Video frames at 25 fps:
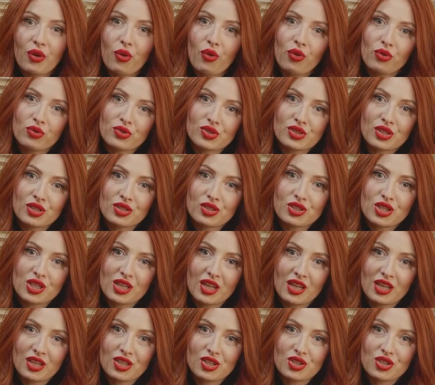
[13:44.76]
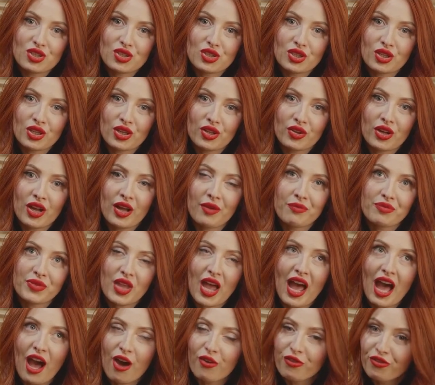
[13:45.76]
also changed the
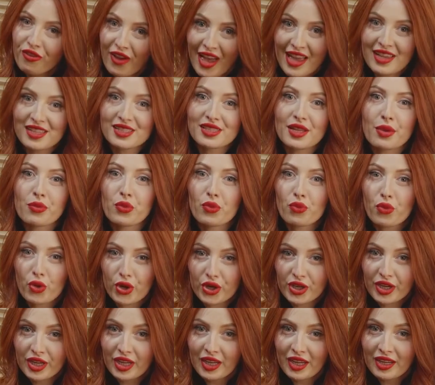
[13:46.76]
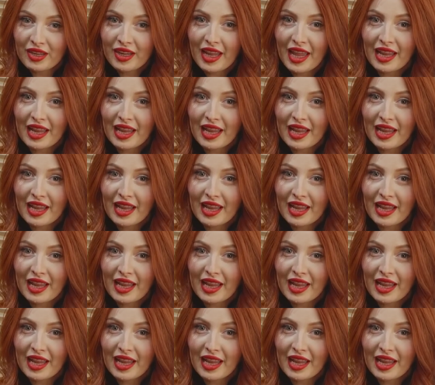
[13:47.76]
how fast I'm working,